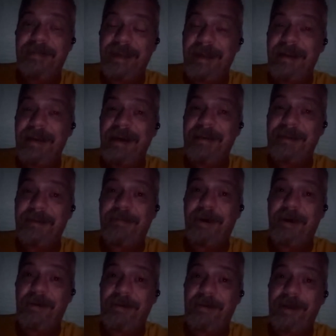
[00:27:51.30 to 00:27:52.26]
and that's the
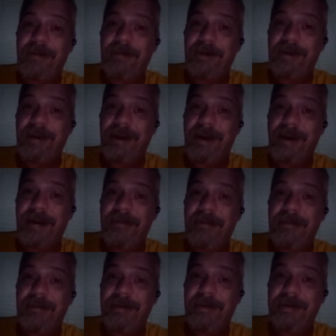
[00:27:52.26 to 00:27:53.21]
problem he really had
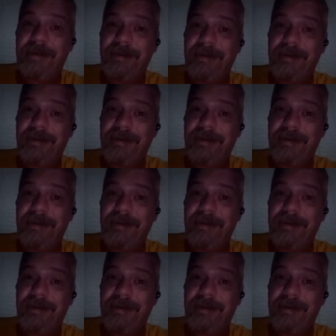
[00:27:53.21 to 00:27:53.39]
with me.